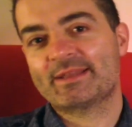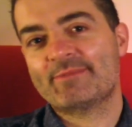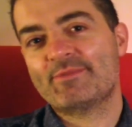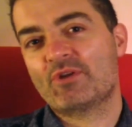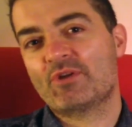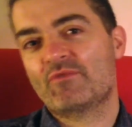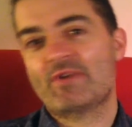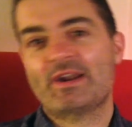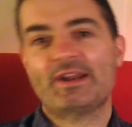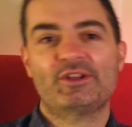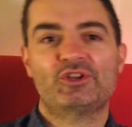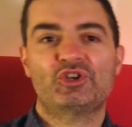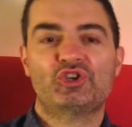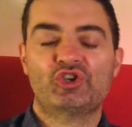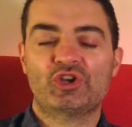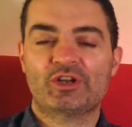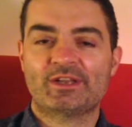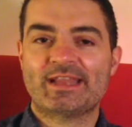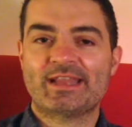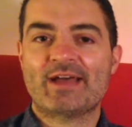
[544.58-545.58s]
I'm not ready to
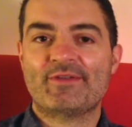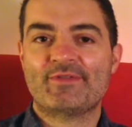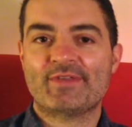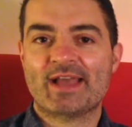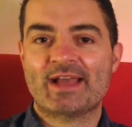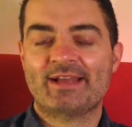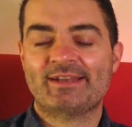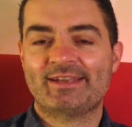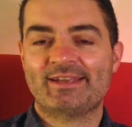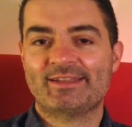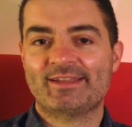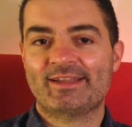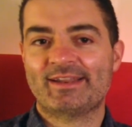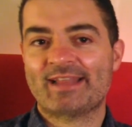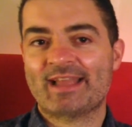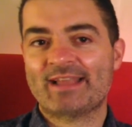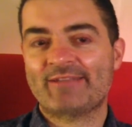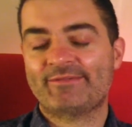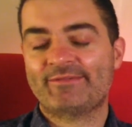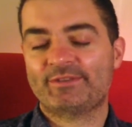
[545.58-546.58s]
shut down the idea that
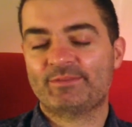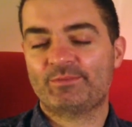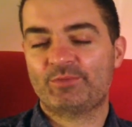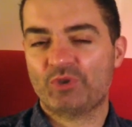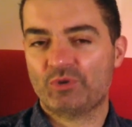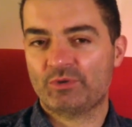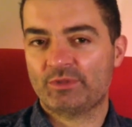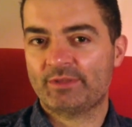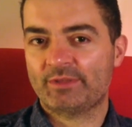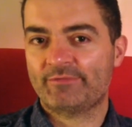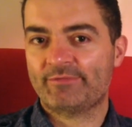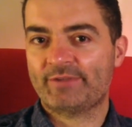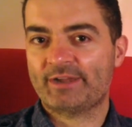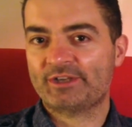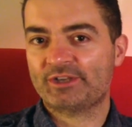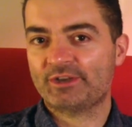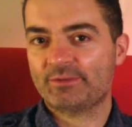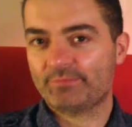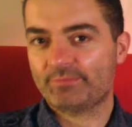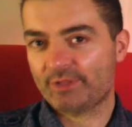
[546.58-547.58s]
life is purely
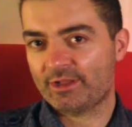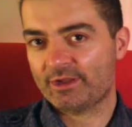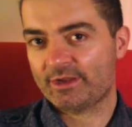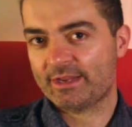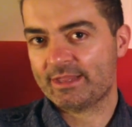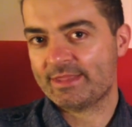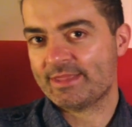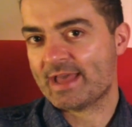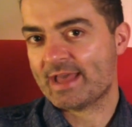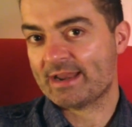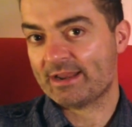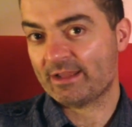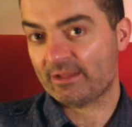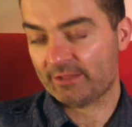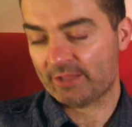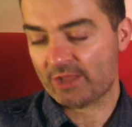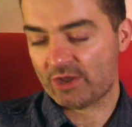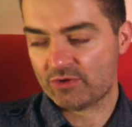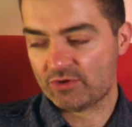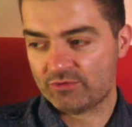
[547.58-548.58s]
flesh and blood and that
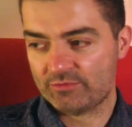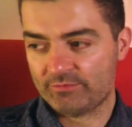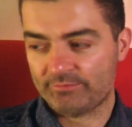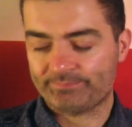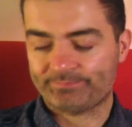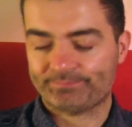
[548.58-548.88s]
alone.